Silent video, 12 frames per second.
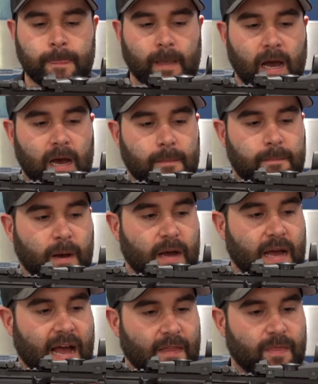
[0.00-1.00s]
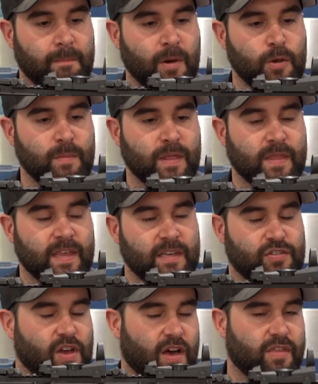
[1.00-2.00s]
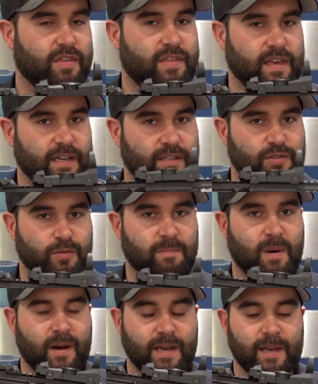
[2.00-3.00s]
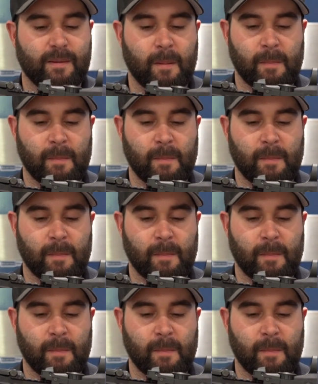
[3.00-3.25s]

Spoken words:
But at the moment, there's other things on my